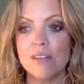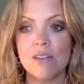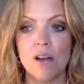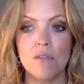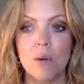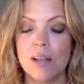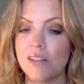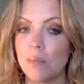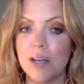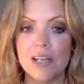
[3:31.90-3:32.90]
of what
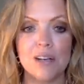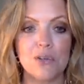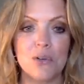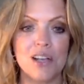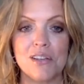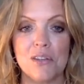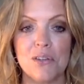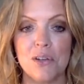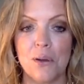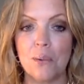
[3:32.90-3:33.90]
somebody does or
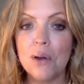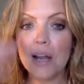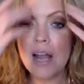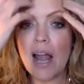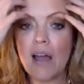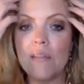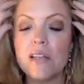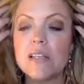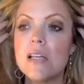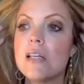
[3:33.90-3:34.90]
doesn't do. And
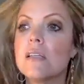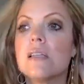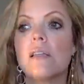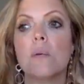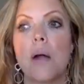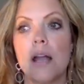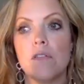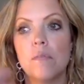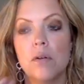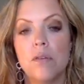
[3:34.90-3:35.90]
this is the way
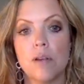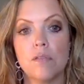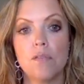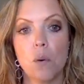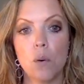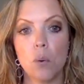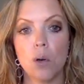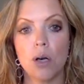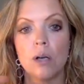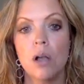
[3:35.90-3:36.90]
of moving
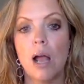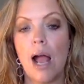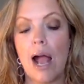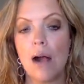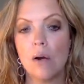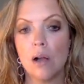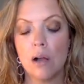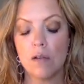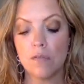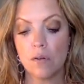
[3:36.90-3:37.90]
forward out
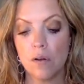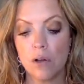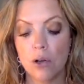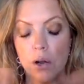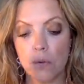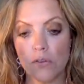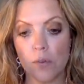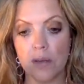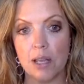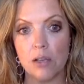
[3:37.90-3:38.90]
of,
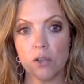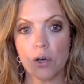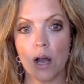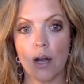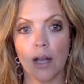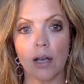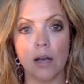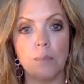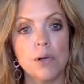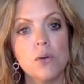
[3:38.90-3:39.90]
some of the histrionic
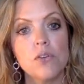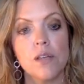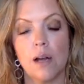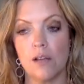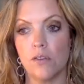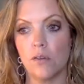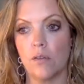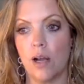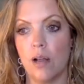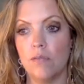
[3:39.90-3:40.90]
abuse that I
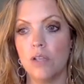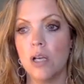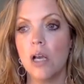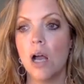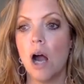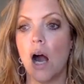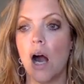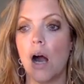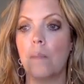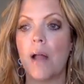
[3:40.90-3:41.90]
survived,
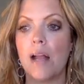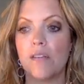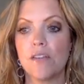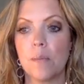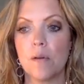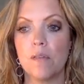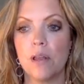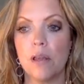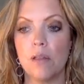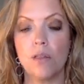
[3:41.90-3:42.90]
and some of
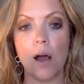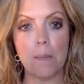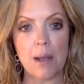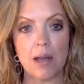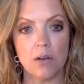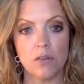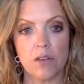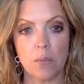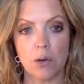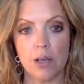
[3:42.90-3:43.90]
the thought patterns
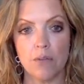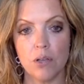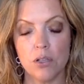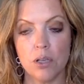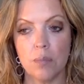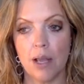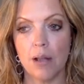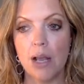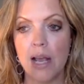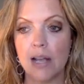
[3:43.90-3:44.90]
that were given to
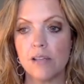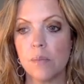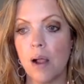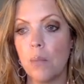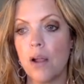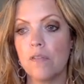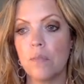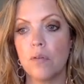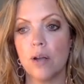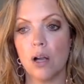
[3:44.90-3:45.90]
me. It's my way of
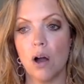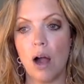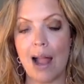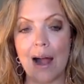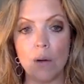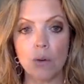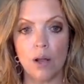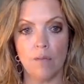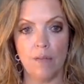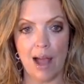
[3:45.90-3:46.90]
moving out
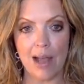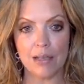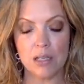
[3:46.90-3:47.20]
of that,